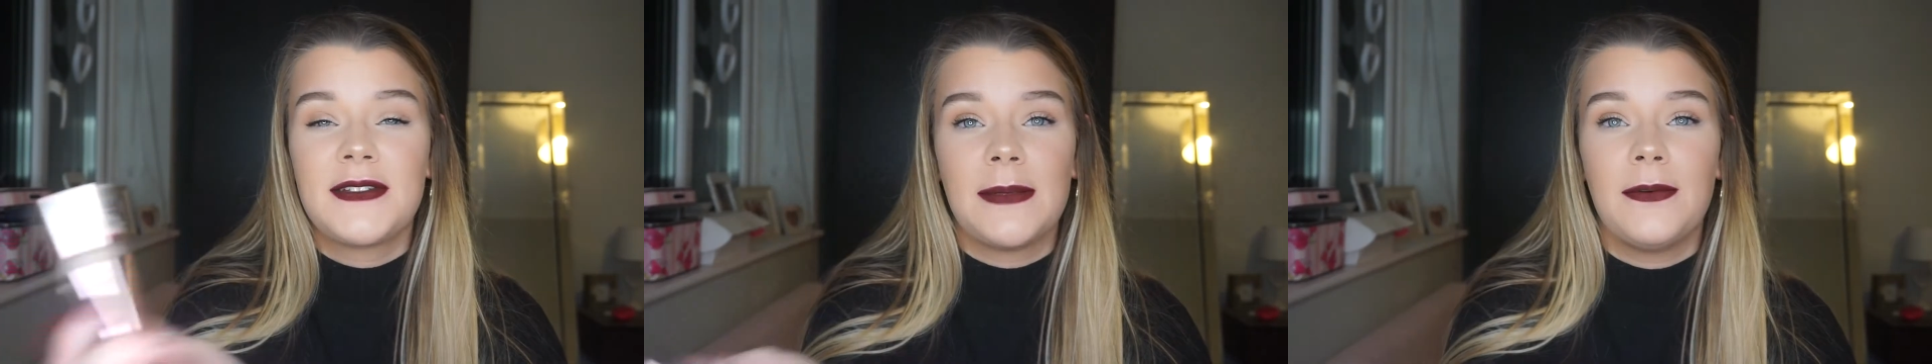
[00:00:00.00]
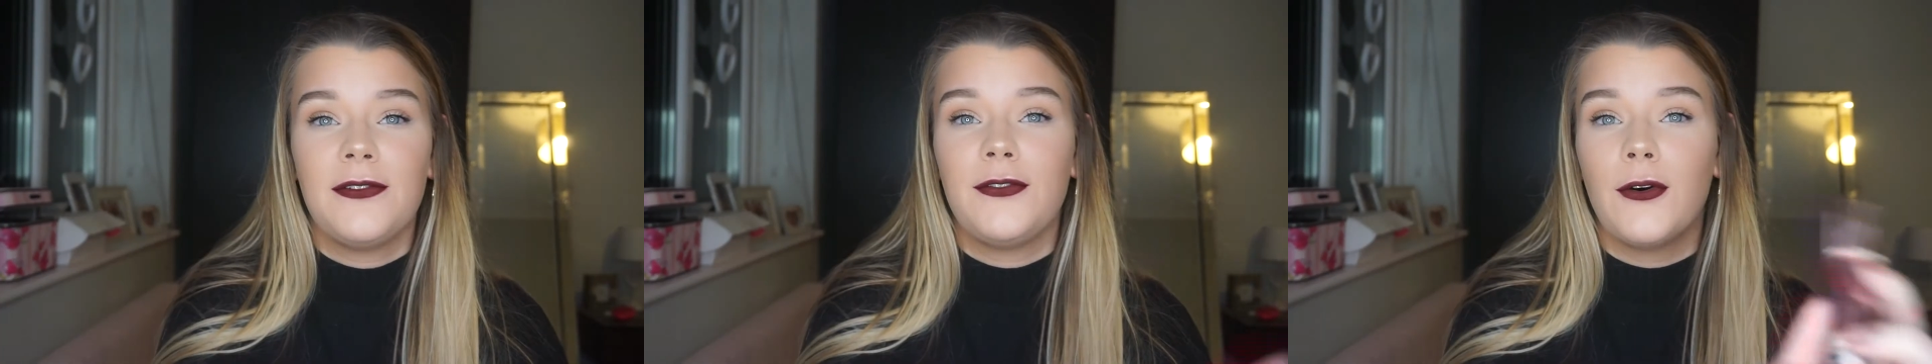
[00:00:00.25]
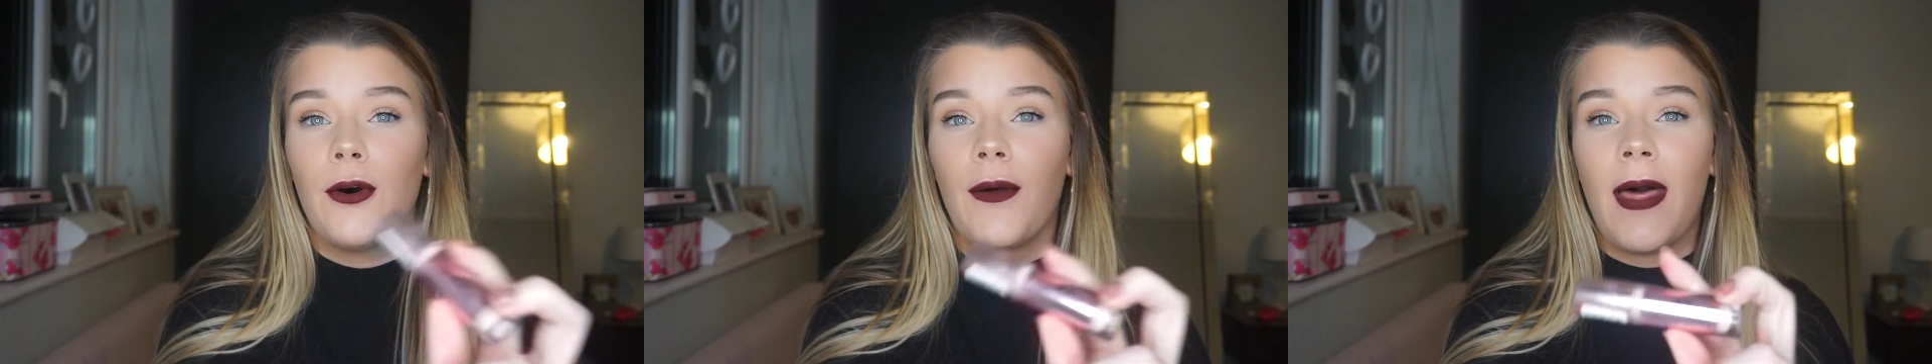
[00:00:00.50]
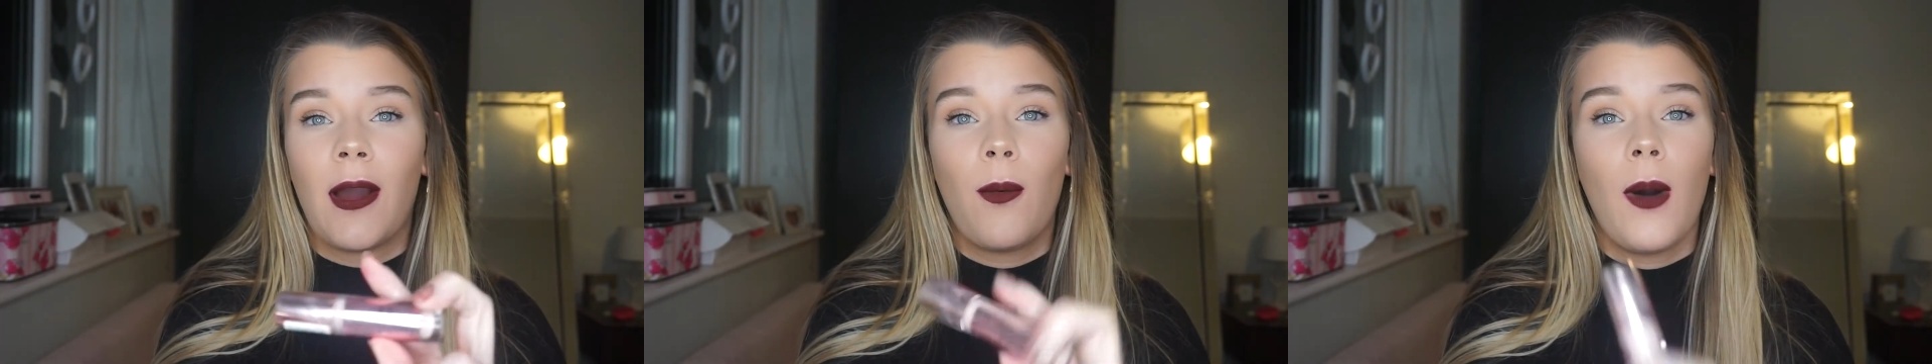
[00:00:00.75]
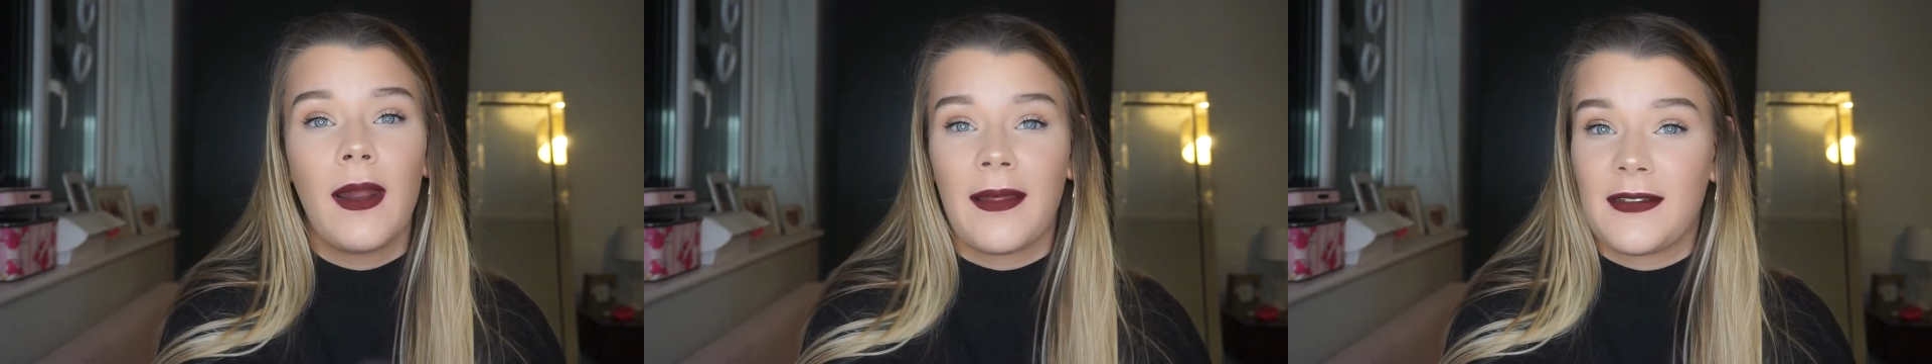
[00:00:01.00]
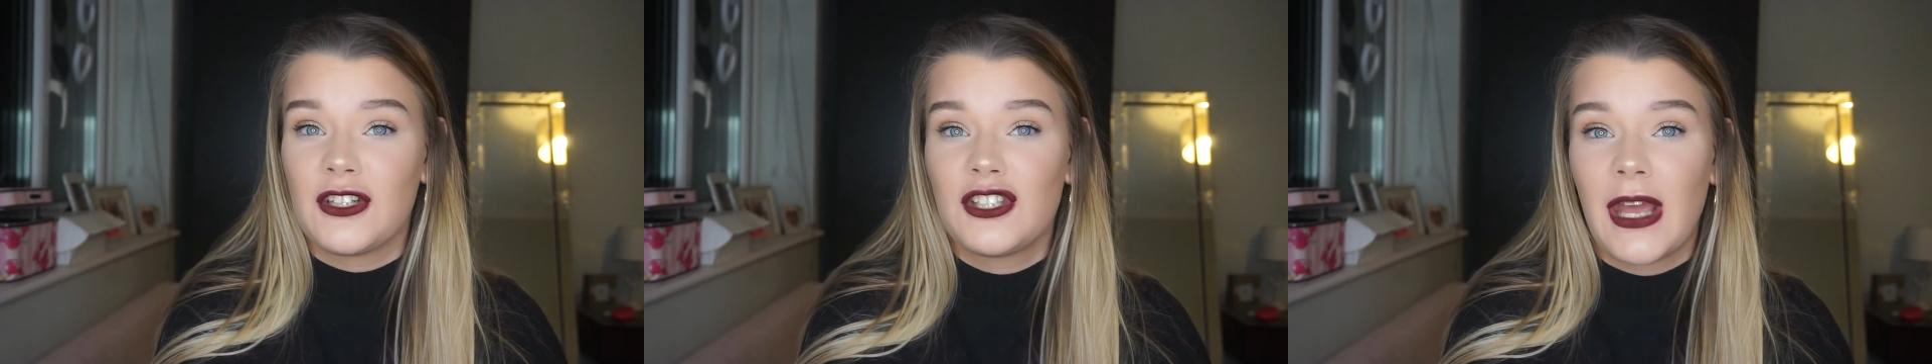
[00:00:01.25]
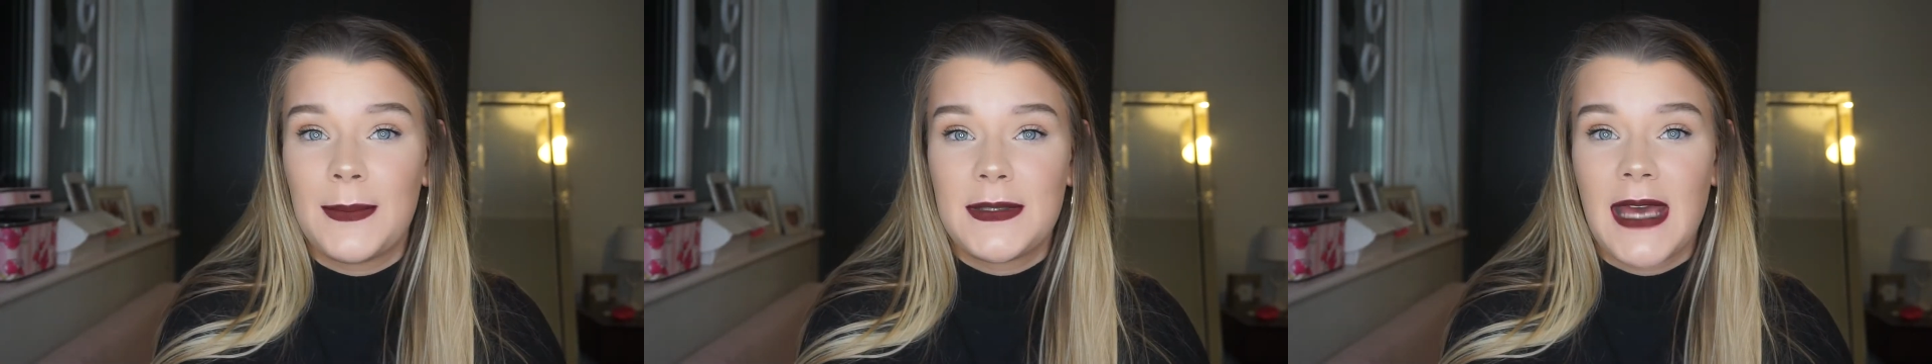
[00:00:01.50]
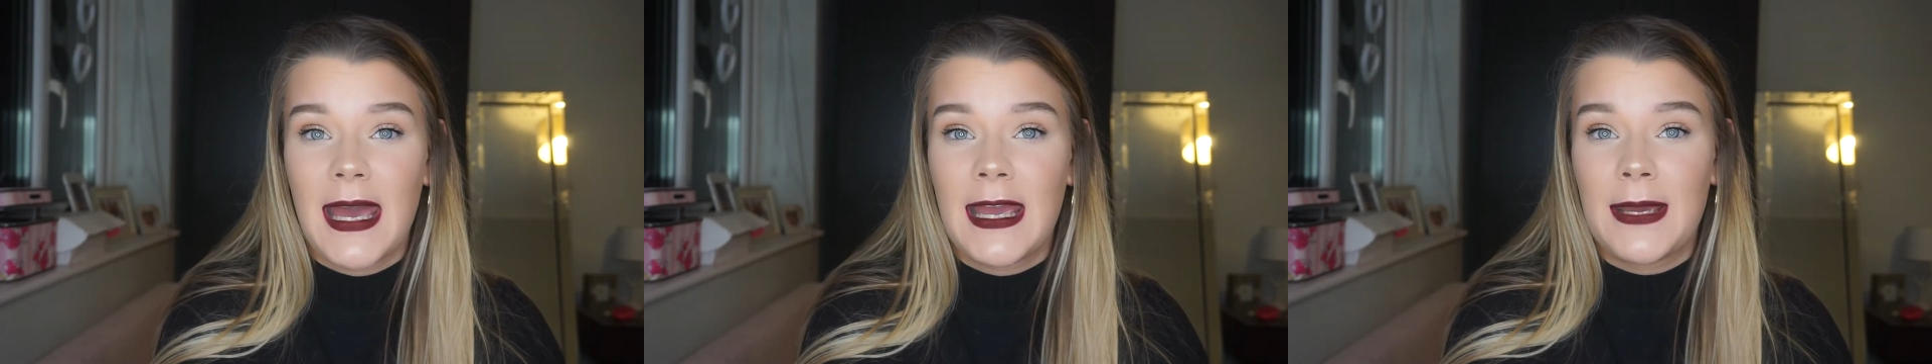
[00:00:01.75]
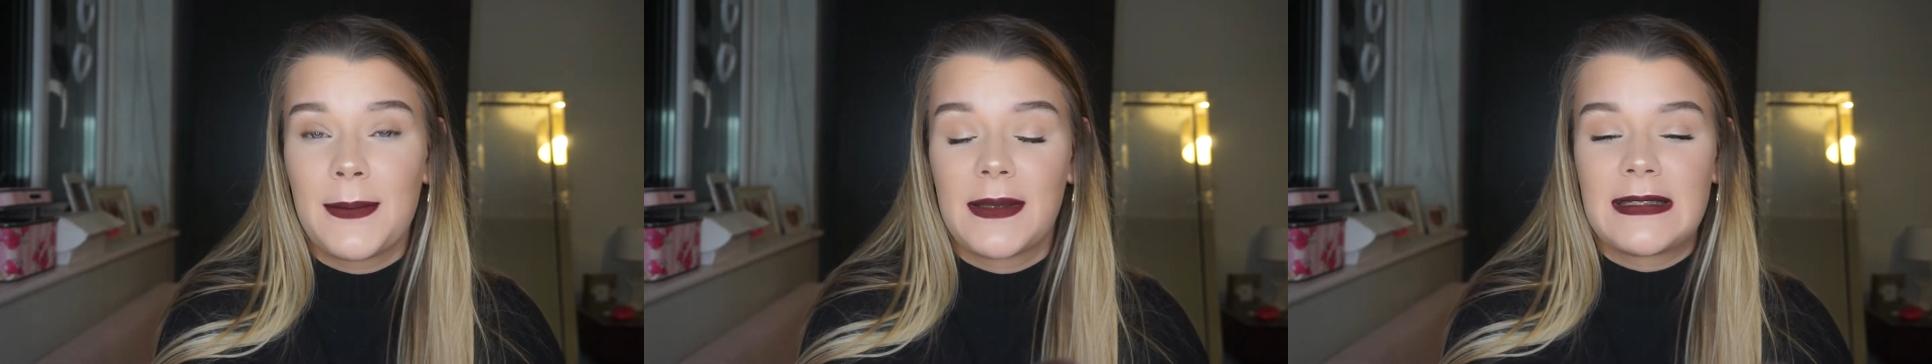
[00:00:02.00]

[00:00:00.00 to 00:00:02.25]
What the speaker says: said before, they're quite like the Shape Tape